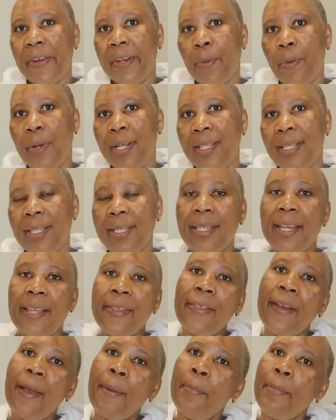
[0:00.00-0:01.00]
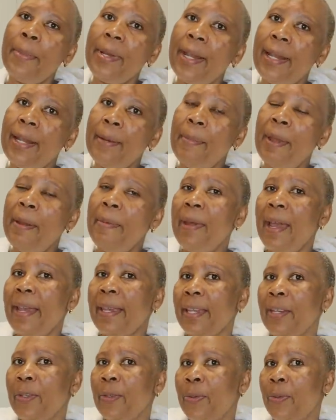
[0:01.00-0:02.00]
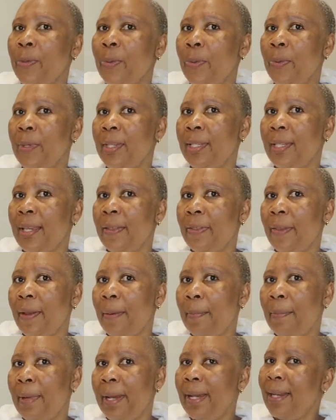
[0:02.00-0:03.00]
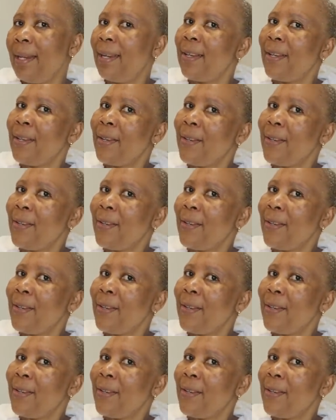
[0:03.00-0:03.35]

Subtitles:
A thumbnail. Maybe I can do this a thumbnail.